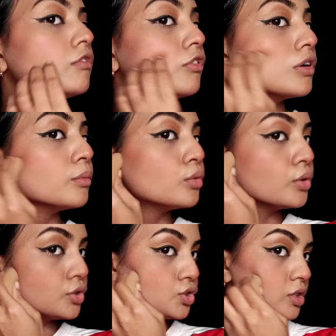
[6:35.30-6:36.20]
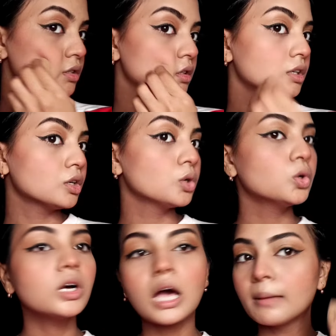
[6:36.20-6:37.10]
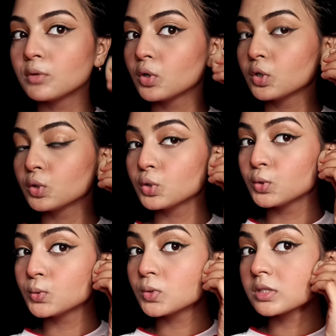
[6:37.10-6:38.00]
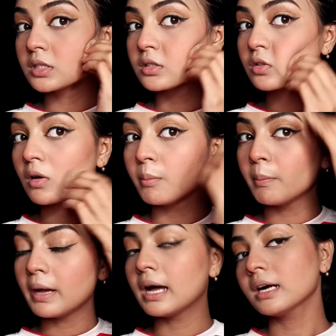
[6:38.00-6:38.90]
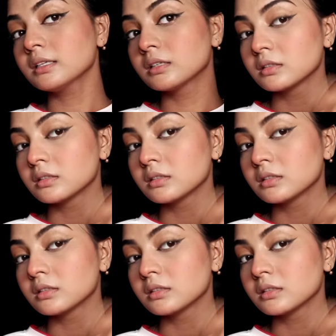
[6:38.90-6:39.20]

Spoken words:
For more chiseled look, I'm going to use this compact